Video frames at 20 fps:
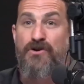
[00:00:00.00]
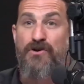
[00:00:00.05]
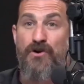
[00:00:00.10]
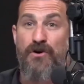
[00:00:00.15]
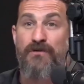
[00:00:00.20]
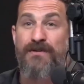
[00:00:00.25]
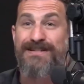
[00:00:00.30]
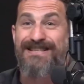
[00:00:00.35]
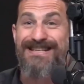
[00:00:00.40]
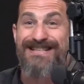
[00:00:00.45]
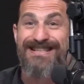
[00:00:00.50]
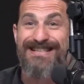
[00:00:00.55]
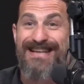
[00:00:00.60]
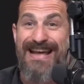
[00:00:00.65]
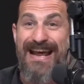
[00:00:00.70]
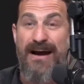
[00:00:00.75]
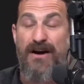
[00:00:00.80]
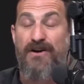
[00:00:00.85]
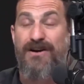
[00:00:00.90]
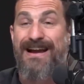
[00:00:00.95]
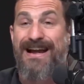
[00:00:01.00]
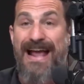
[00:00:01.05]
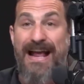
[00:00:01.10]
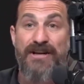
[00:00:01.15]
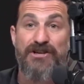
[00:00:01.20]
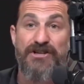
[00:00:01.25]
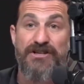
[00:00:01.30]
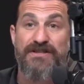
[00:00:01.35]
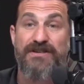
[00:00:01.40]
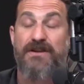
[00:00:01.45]
nervous and scared and
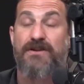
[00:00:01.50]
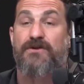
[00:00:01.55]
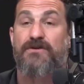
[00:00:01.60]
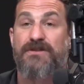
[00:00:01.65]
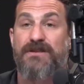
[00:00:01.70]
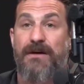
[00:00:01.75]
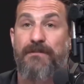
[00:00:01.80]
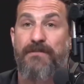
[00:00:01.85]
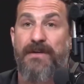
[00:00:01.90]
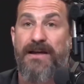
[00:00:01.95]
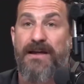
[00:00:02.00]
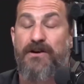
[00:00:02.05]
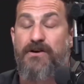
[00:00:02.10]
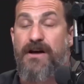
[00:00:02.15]
anxious to do something,